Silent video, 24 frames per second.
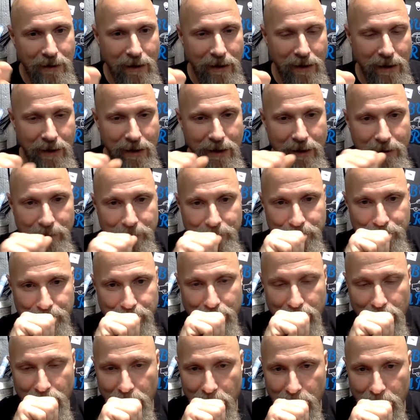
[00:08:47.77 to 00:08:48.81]
And
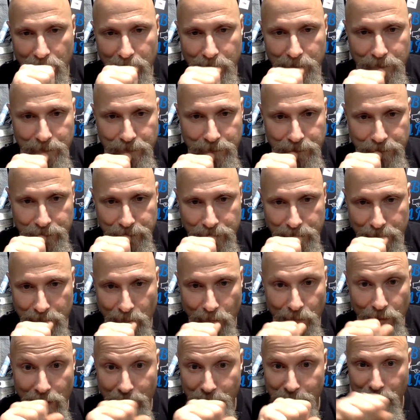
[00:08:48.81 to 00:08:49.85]

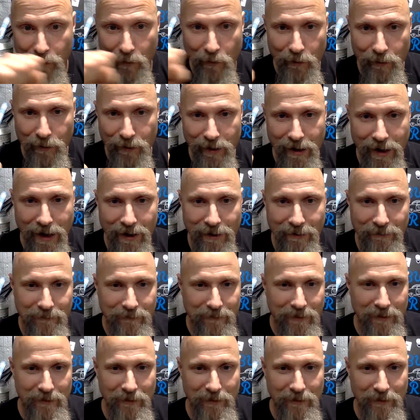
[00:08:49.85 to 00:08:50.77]
when I pulled it out,